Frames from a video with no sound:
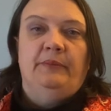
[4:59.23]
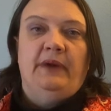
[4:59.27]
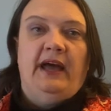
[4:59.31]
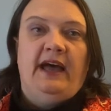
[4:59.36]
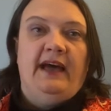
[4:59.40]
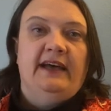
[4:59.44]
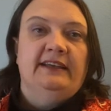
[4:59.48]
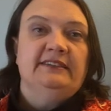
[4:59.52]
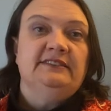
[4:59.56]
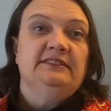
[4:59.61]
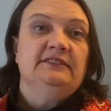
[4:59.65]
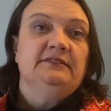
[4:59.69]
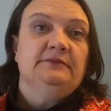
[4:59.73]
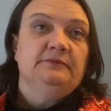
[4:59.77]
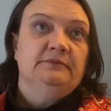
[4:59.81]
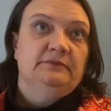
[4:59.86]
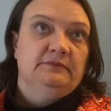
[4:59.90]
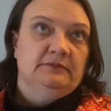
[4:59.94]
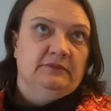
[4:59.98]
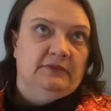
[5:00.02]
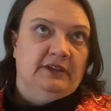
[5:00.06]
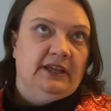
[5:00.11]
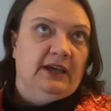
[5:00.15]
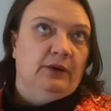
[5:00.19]
as
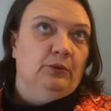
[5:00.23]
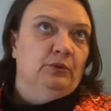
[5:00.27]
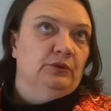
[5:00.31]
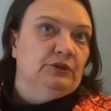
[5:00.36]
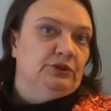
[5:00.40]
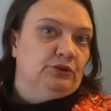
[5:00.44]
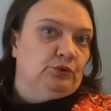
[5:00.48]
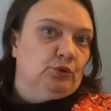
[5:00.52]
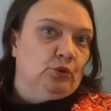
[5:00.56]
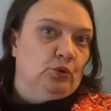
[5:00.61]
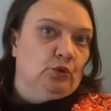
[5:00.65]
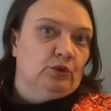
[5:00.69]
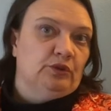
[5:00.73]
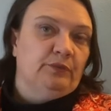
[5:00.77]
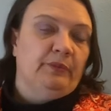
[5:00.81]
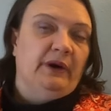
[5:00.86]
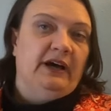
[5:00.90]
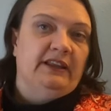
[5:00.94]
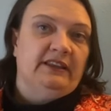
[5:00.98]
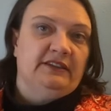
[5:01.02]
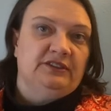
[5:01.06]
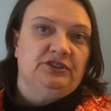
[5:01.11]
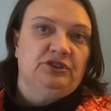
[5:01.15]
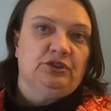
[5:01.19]
they were taught
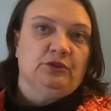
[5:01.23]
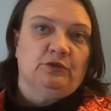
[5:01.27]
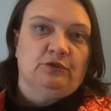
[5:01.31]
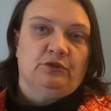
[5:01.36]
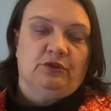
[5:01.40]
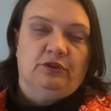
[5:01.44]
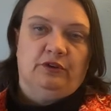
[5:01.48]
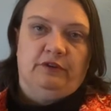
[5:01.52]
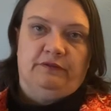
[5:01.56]
by the children